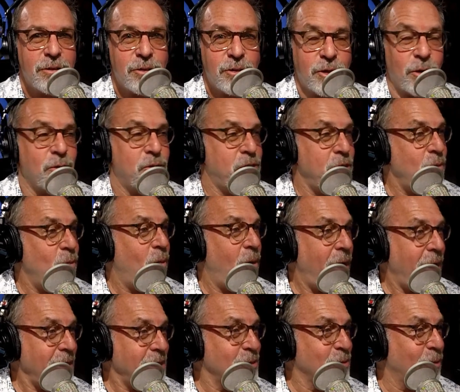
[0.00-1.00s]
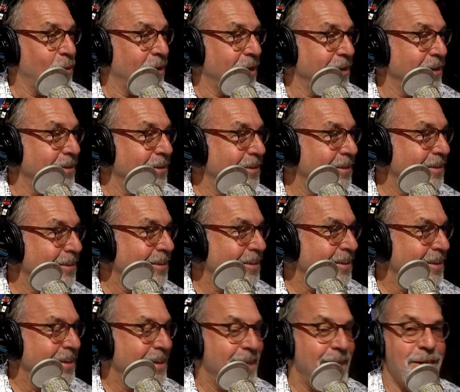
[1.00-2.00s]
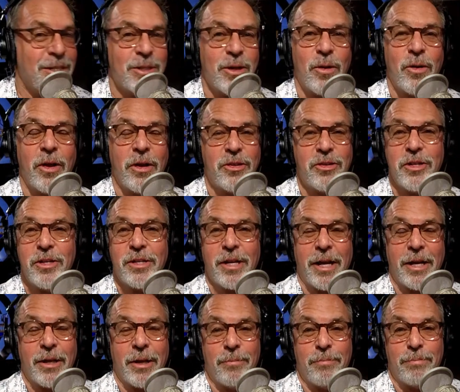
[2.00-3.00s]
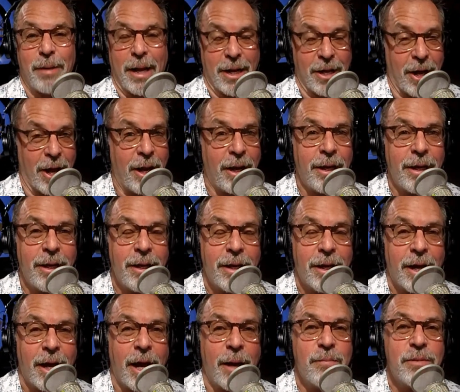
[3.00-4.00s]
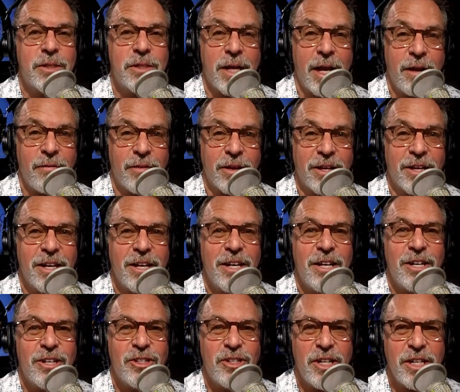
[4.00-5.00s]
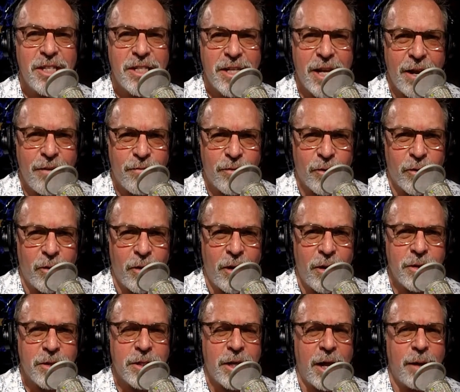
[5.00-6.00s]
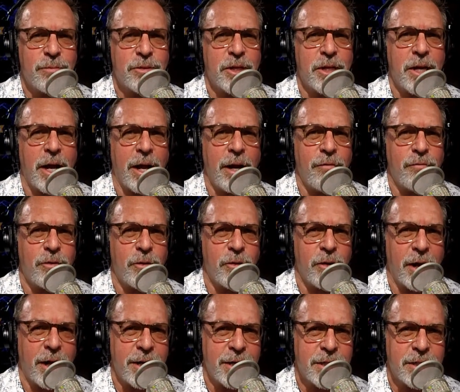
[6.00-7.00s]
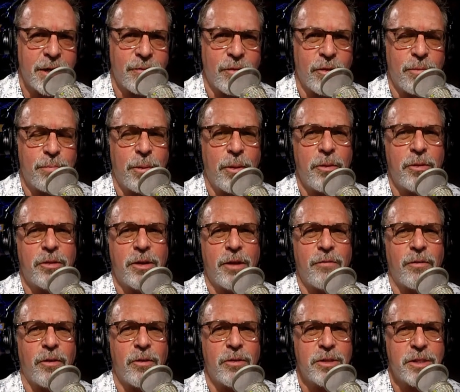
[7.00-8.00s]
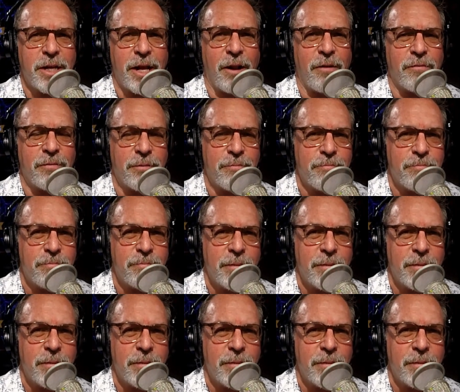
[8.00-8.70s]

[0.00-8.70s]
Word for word: So she wanted one. And so she's like, by golly, I'm saving. She saved for a long time. She got it for her 97th birthday for herself.